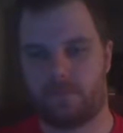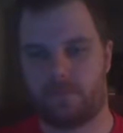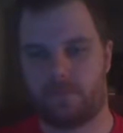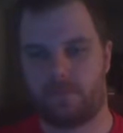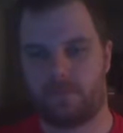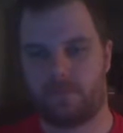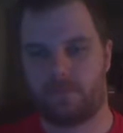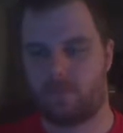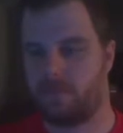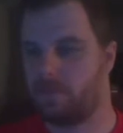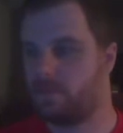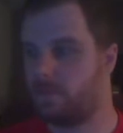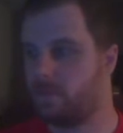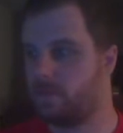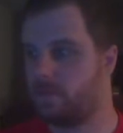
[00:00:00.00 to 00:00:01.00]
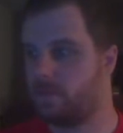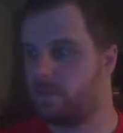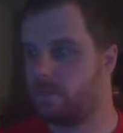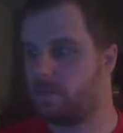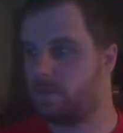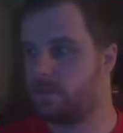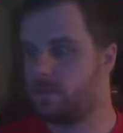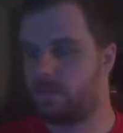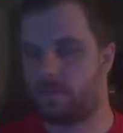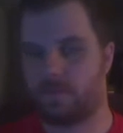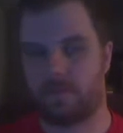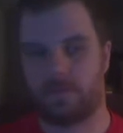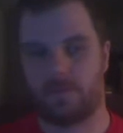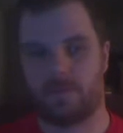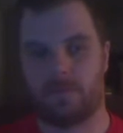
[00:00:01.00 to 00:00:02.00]

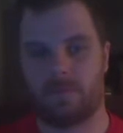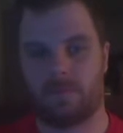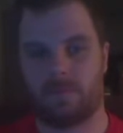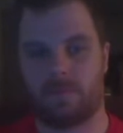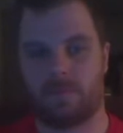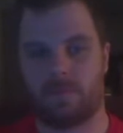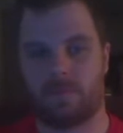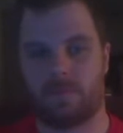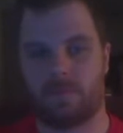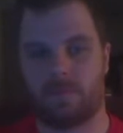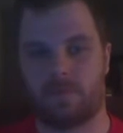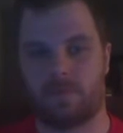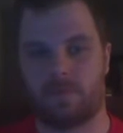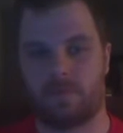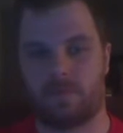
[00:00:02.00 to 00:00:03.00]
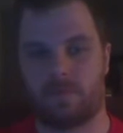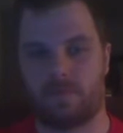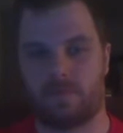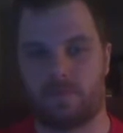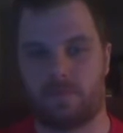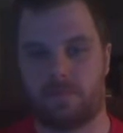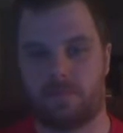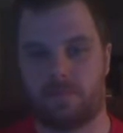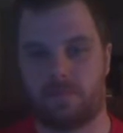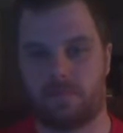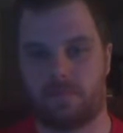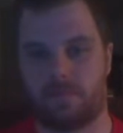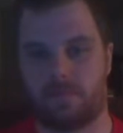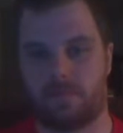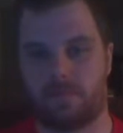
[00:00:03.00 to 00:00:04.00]

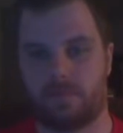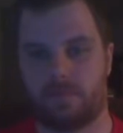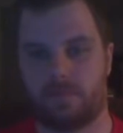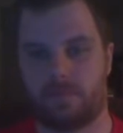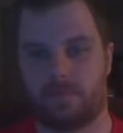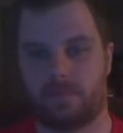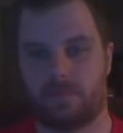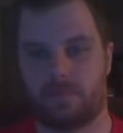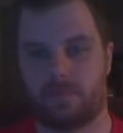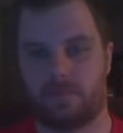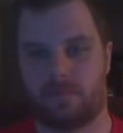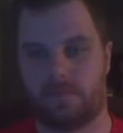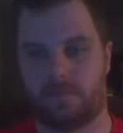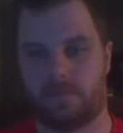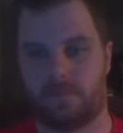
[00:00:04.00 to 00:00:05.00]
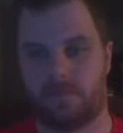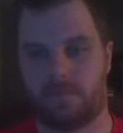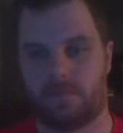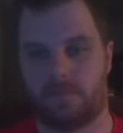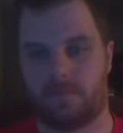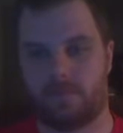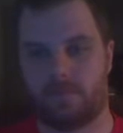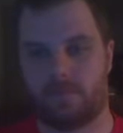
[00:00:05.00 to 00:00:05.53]
This person isn't speaking.